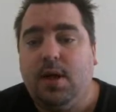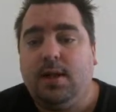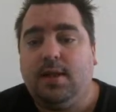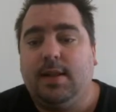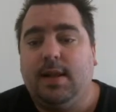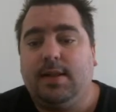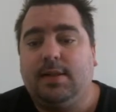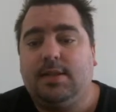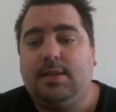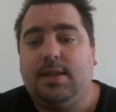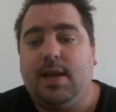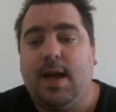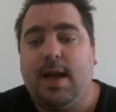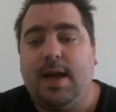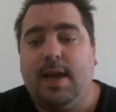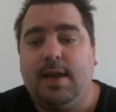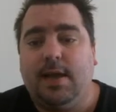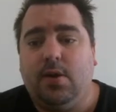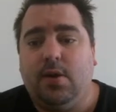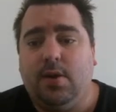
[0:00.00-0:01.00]
Let's
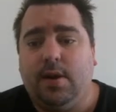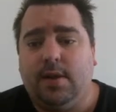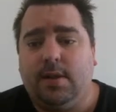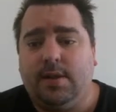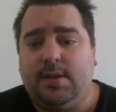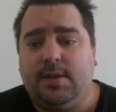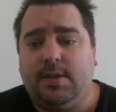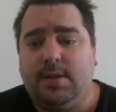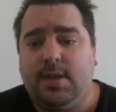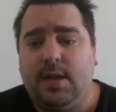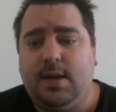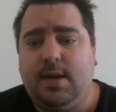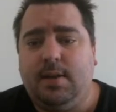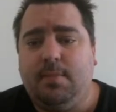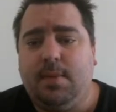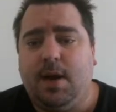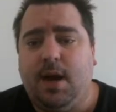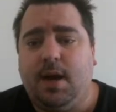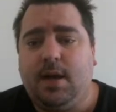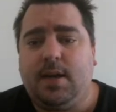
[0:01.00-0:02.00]
say you're in the Sydney
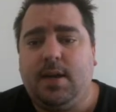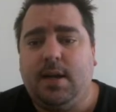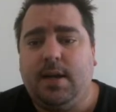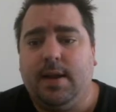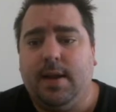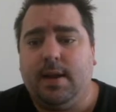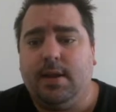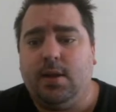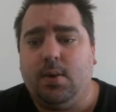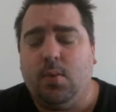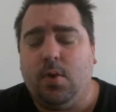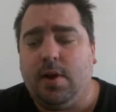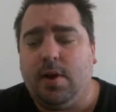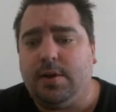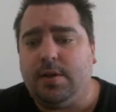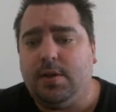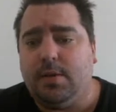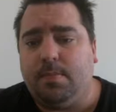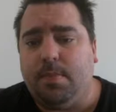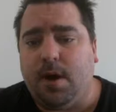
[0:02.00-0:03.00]
market and you're
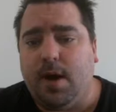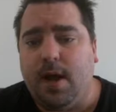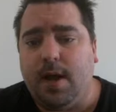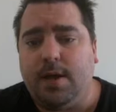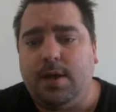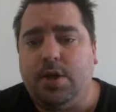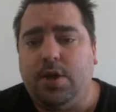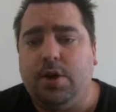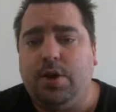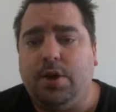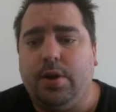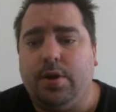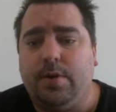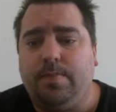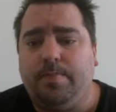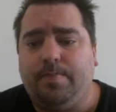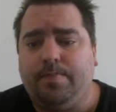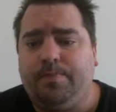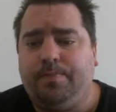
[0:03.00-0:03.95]
wanting to buy a unit.